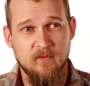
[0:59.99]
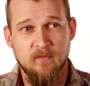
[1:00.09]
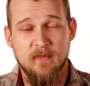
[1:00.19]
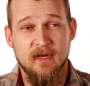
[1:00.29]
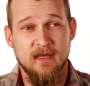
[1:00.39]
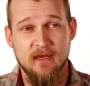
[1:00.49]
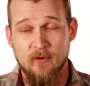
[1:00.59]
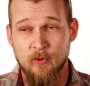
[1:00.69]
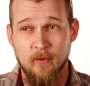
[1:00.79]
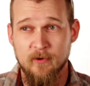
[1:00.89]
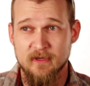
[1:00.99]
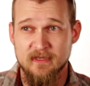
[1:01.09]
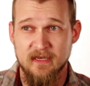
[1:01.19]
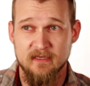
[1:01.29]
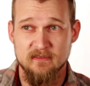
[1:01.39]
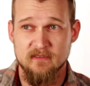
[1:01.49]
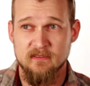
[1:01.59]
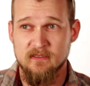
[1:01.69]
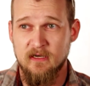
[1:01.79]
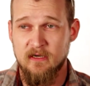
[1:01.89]
many inappropriate
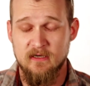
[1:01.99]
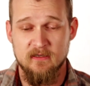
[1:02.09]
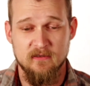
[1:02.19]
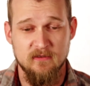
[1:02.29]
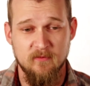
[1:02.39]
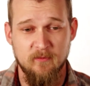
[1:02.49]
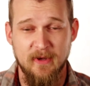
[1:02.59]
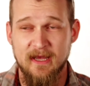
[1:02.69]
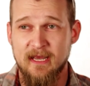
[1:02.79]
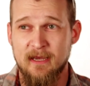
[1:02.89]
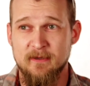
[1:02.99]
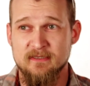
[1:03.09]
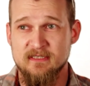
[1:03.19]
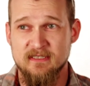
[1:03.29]
things, bad habits,